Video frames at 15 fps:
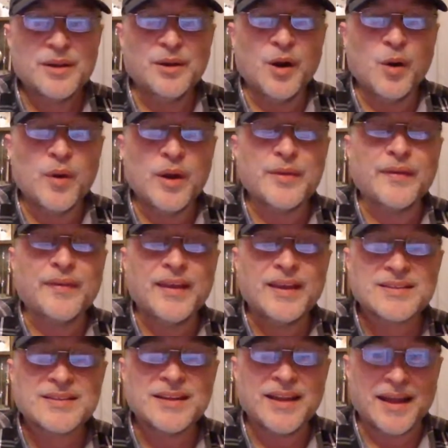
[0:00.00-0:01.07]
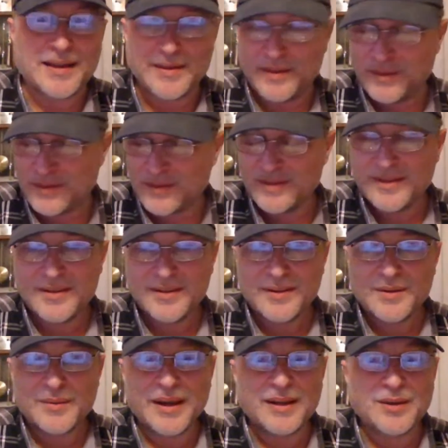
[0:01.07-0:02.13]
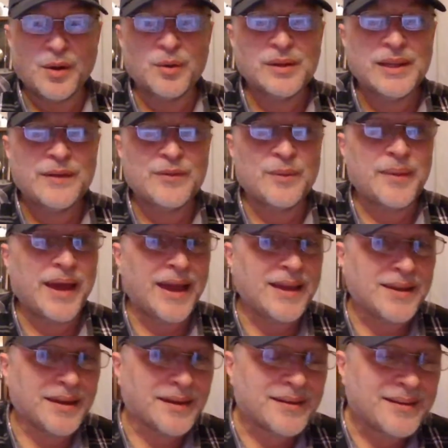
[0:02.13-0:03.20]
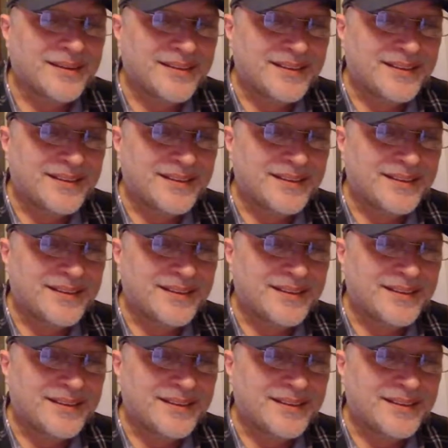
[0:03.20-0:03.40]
know where the disconnect is, right? Don't leave them hanging.